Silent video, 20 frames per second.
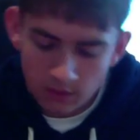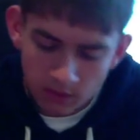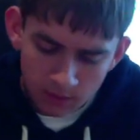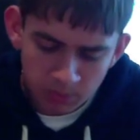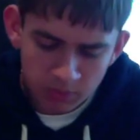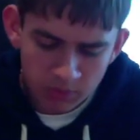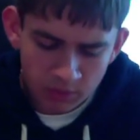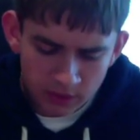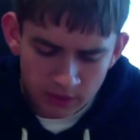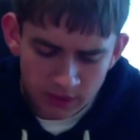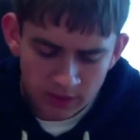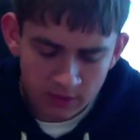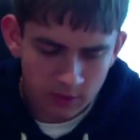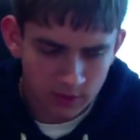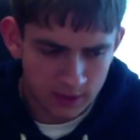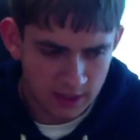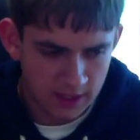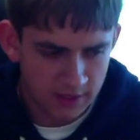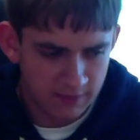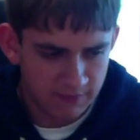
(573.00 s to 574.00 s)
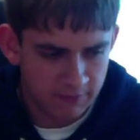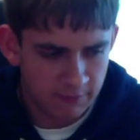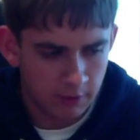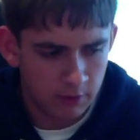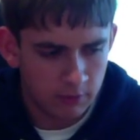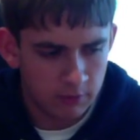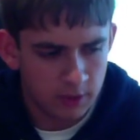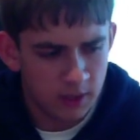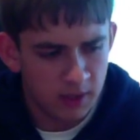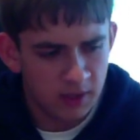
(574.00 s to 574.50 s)
pretty good
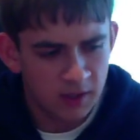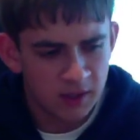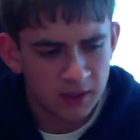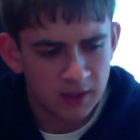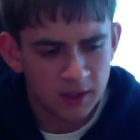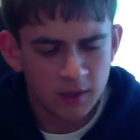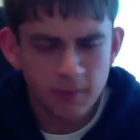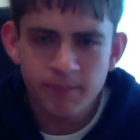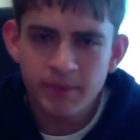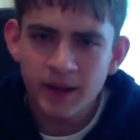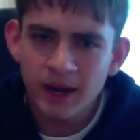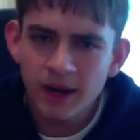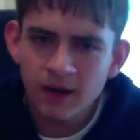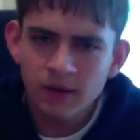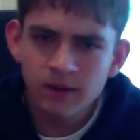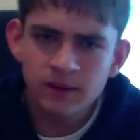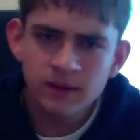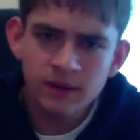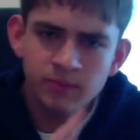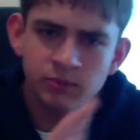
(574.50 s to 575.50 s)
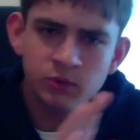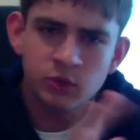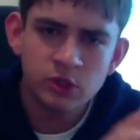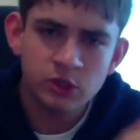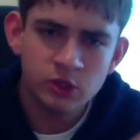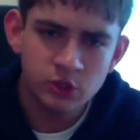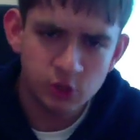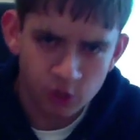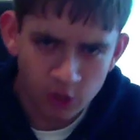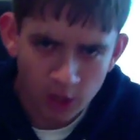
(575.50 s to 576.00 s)
headphone. Comparing them to
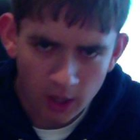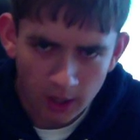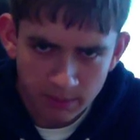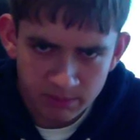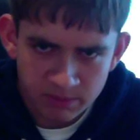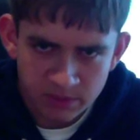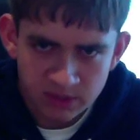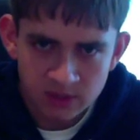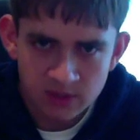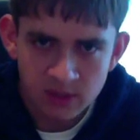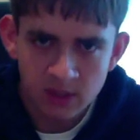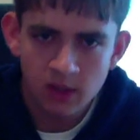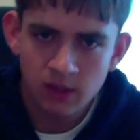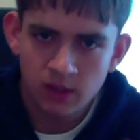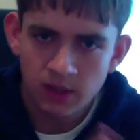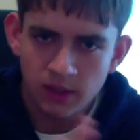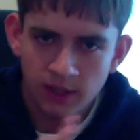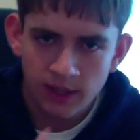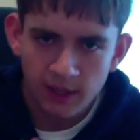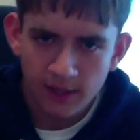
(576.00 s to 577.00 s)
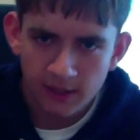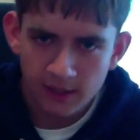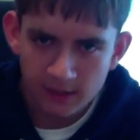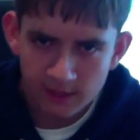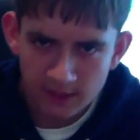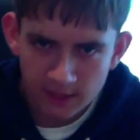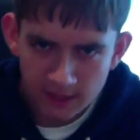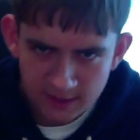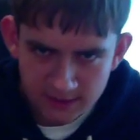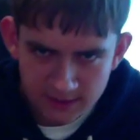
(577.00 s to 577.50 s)
the Chops,
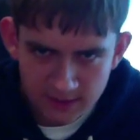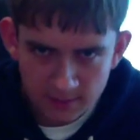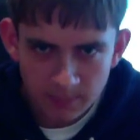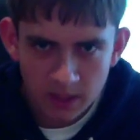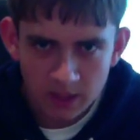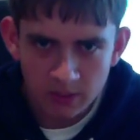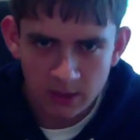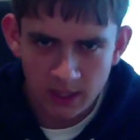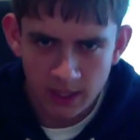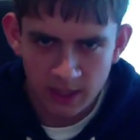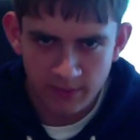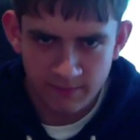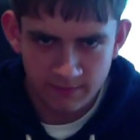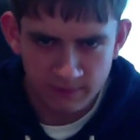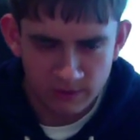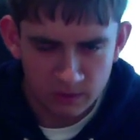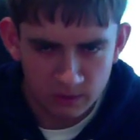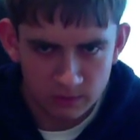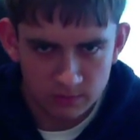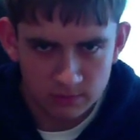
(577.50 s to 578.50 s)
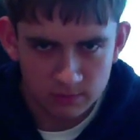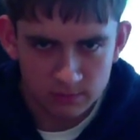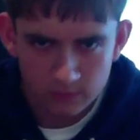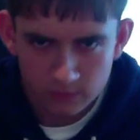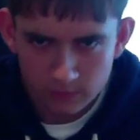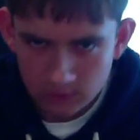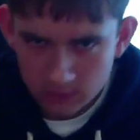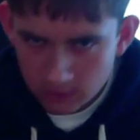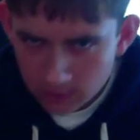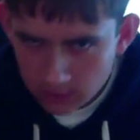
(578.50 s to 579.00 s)
it's a better headphone.
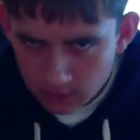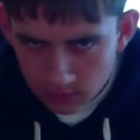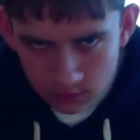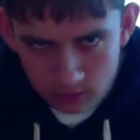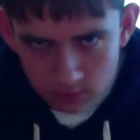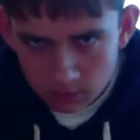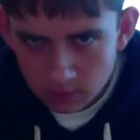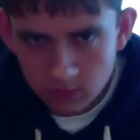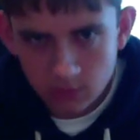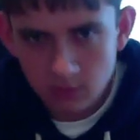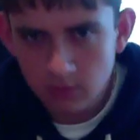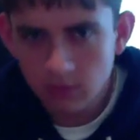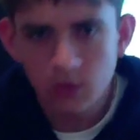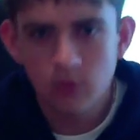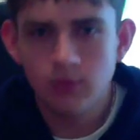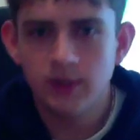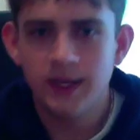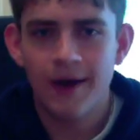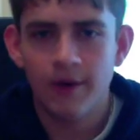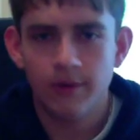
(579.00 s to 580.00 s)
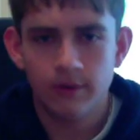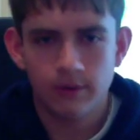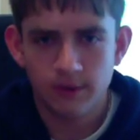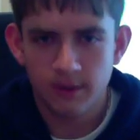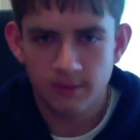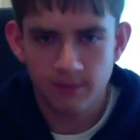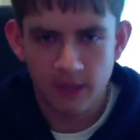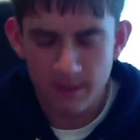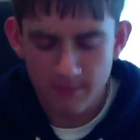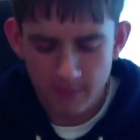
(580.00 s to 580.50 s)
No doubt
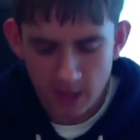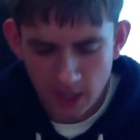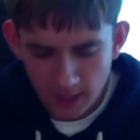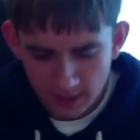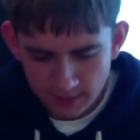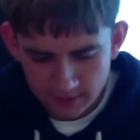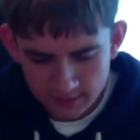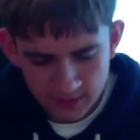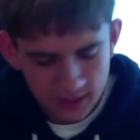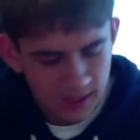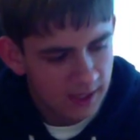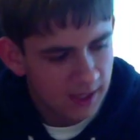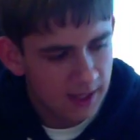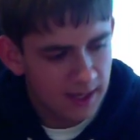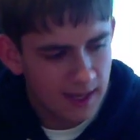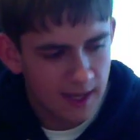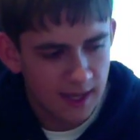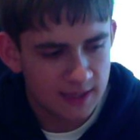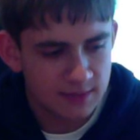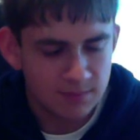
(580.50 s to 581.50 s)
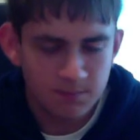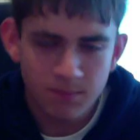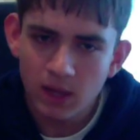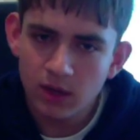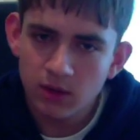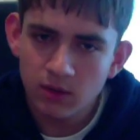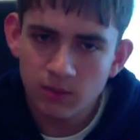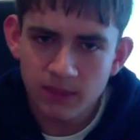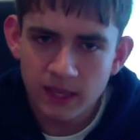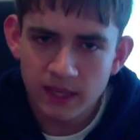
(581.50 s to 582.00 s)
in my mind. It has
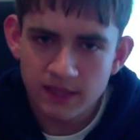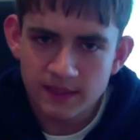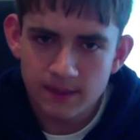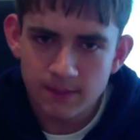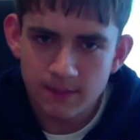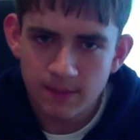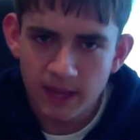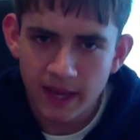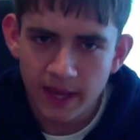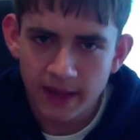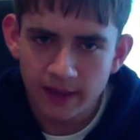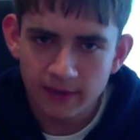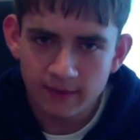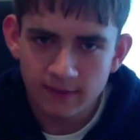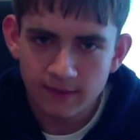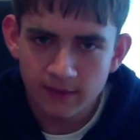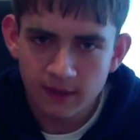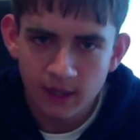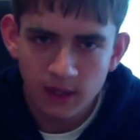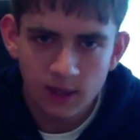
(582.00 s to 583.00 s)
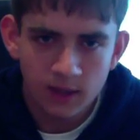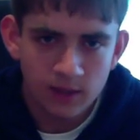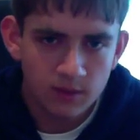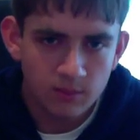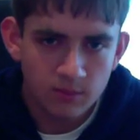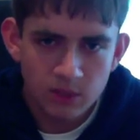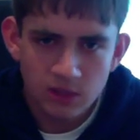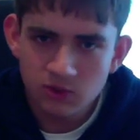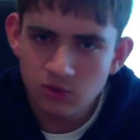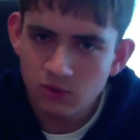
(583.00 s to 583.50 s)
better bass impact, the
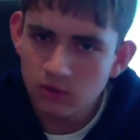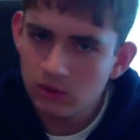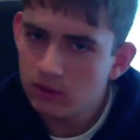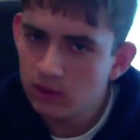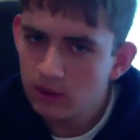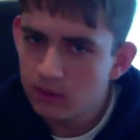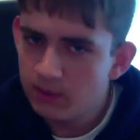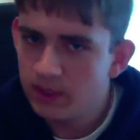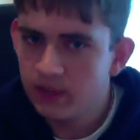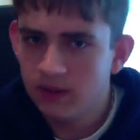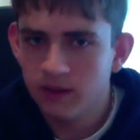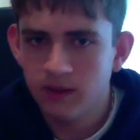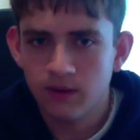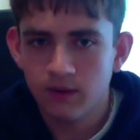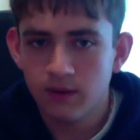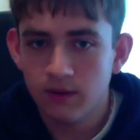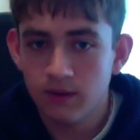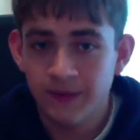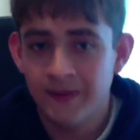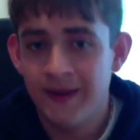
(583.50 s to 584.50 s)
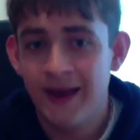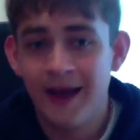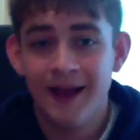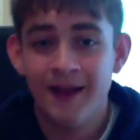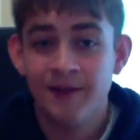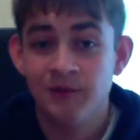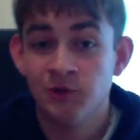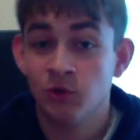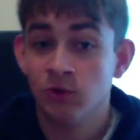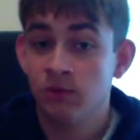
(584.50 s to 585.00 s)
mids are a little bit clearer, and the
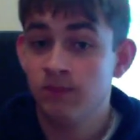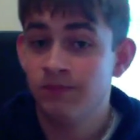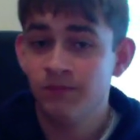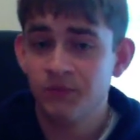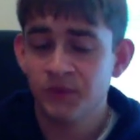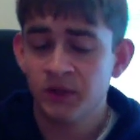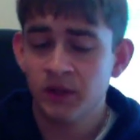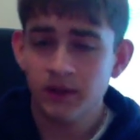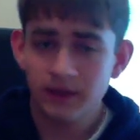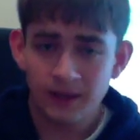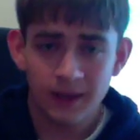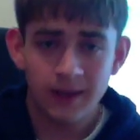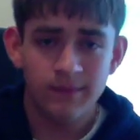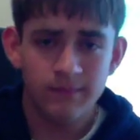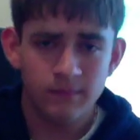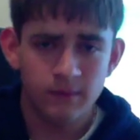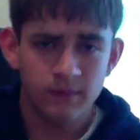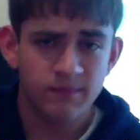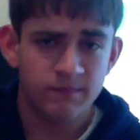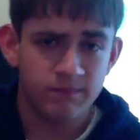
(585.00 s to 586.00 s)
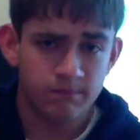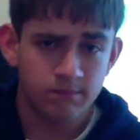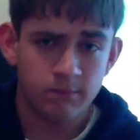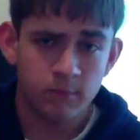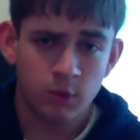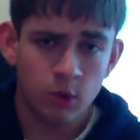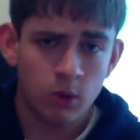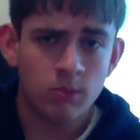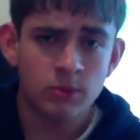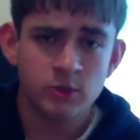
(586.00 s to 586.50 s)
highs are kind of
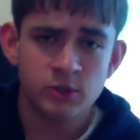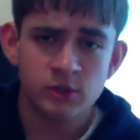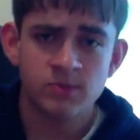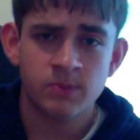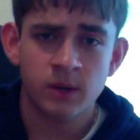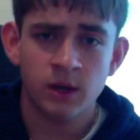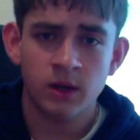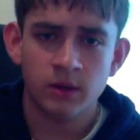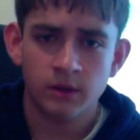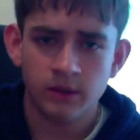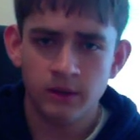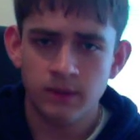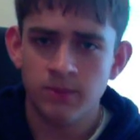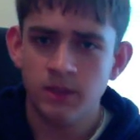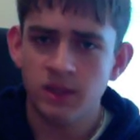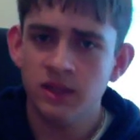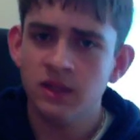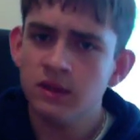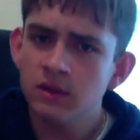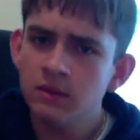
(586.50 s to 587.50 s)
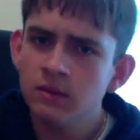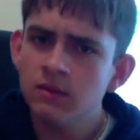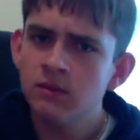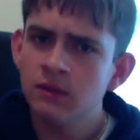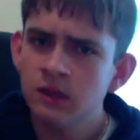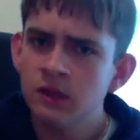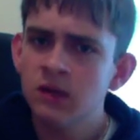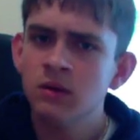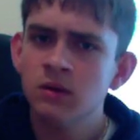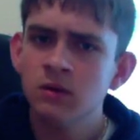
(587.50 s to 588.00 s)
almost sparkly, but
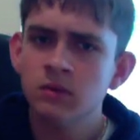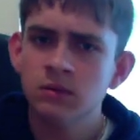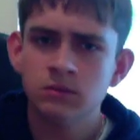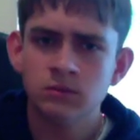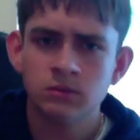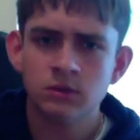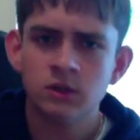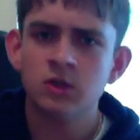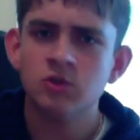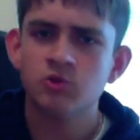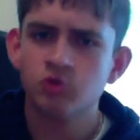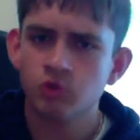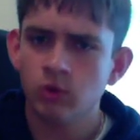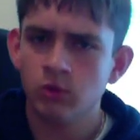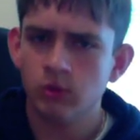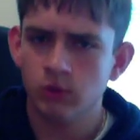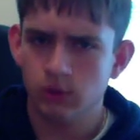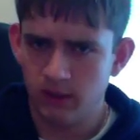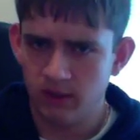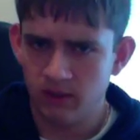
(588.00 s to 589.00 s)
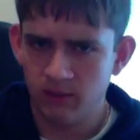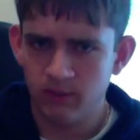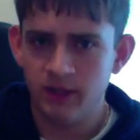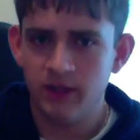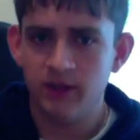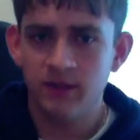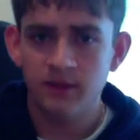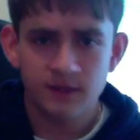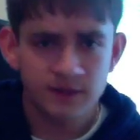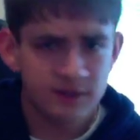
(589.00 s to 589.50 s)
they're controlled a little bit.
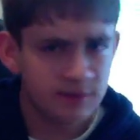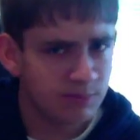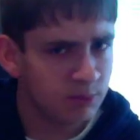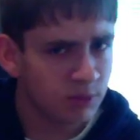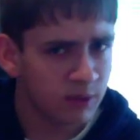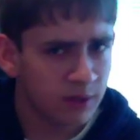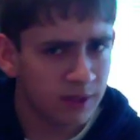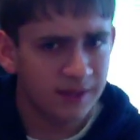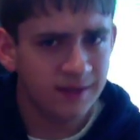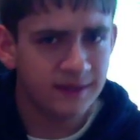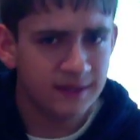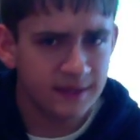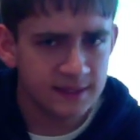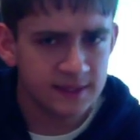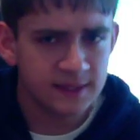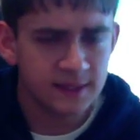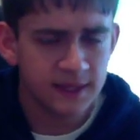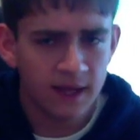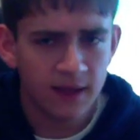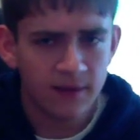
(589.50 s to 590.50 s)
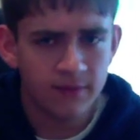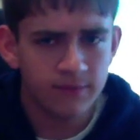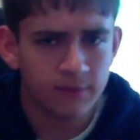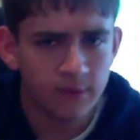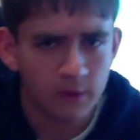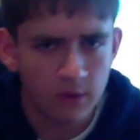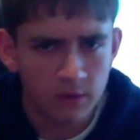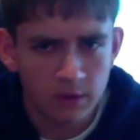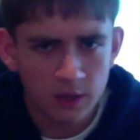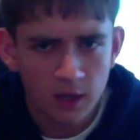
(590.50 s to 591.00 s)
And it's a pretty decent
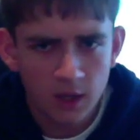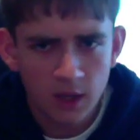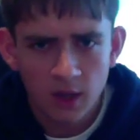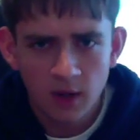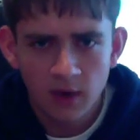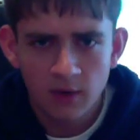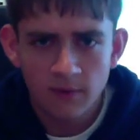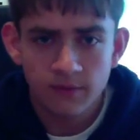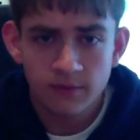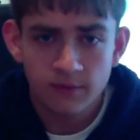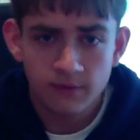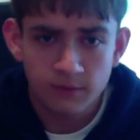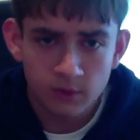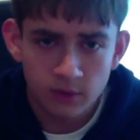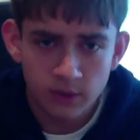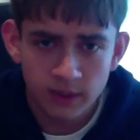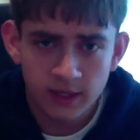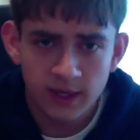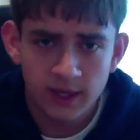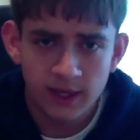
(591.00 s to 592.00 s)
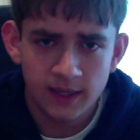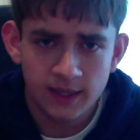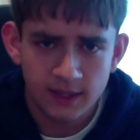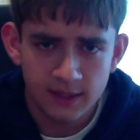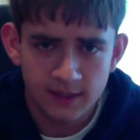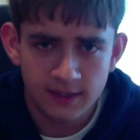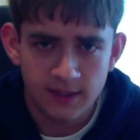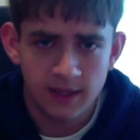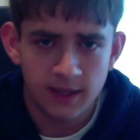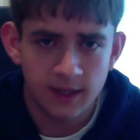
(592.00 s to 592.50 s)
headphone for
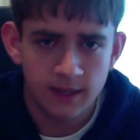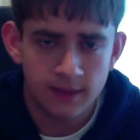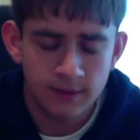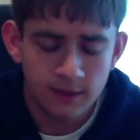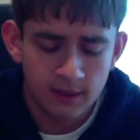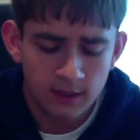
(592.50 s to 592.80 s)
$49.99.